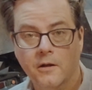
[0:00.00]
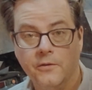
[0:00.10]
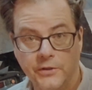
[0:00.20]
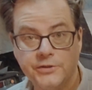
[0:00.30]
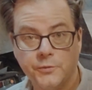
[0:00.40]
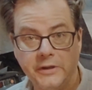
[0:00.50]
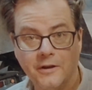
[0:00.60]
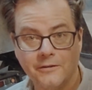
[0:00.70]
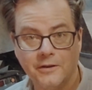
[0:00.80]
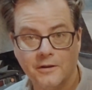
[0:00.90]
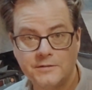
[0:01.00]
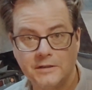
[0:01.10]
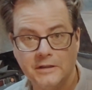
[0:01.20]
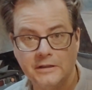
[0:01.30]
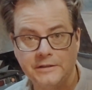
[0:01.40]
This week on the
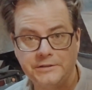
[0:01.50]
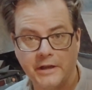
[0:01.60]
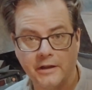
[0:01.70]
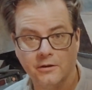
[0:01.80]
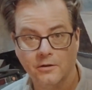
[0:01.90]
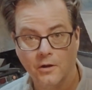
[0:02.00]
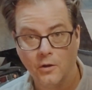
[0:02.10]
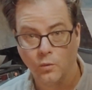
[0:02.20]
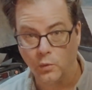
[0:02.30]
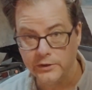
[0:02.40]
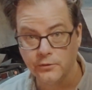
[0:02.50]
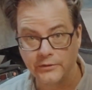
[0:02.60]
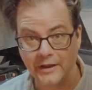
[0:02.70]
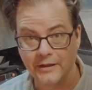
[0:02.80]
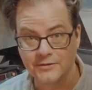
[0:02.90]
Austin Healey channel, we do
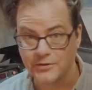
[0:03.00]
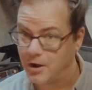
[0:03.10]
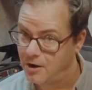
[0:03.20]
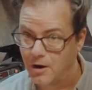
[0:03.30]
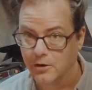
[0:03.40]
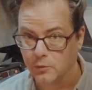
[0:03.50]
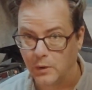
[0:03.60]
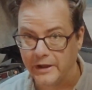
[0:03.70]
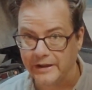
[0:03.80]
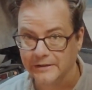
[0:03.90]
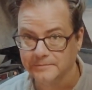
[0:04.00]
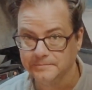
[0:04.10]
things the hard way.